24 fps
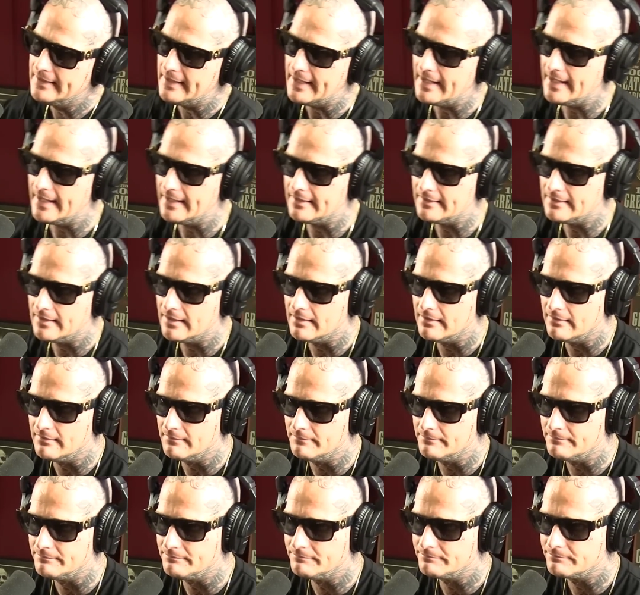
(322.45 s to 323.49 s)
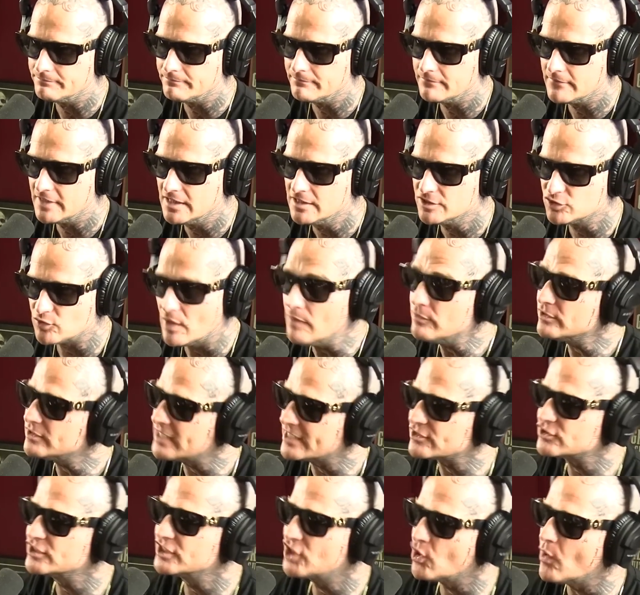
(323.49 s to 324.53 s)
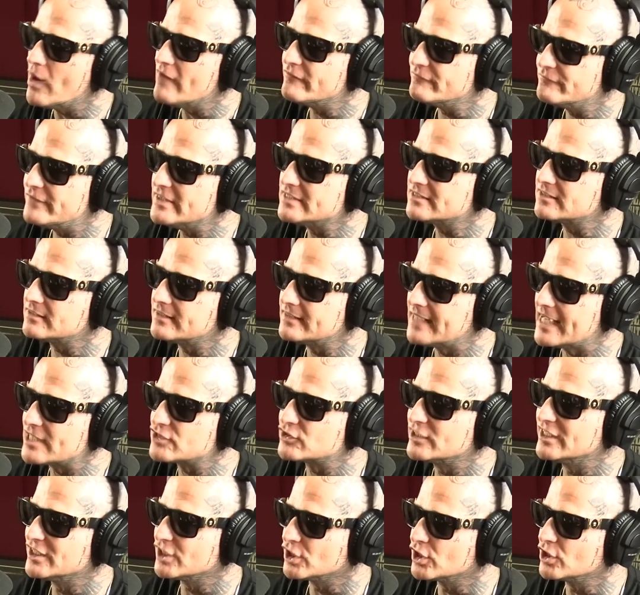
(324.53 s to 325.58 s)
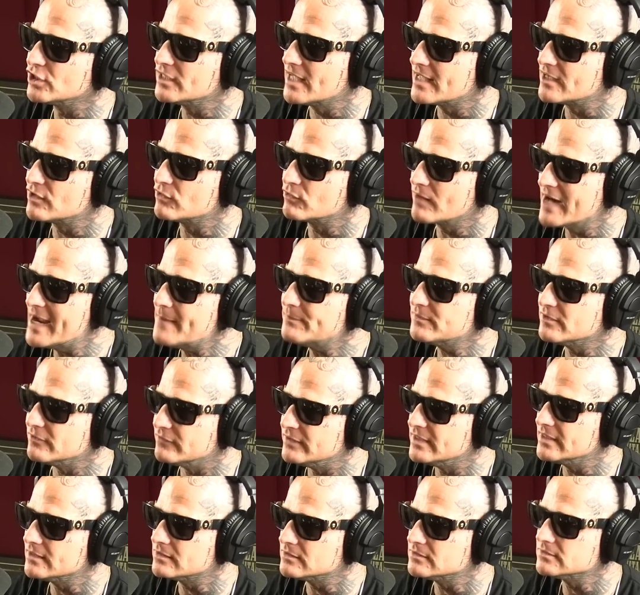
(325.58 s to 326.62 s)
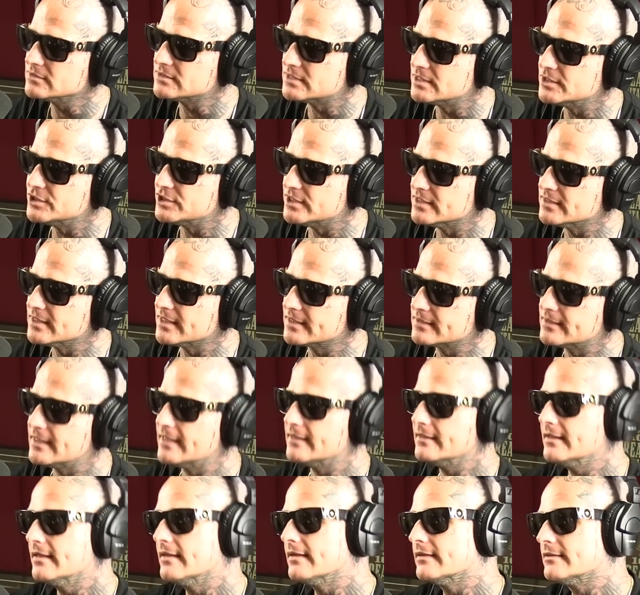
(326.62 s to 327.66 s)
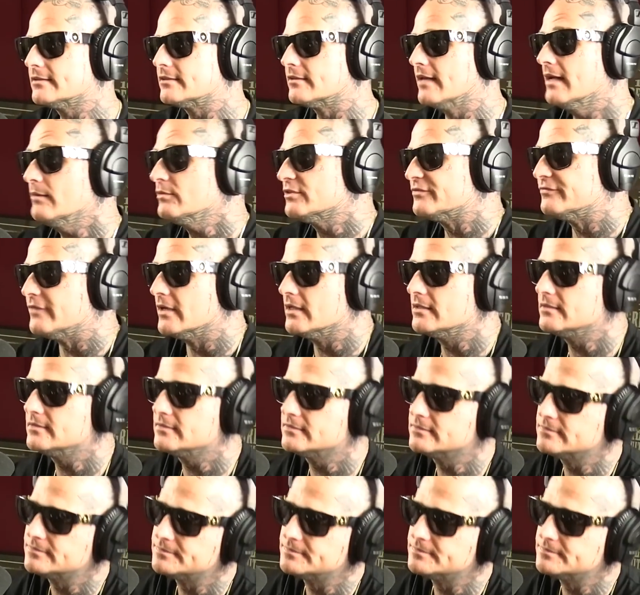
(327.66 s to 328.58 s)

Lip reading: And so I would actually go out and physically learn how to wrap the vehicles and shit like that. Yeah. So that was fun.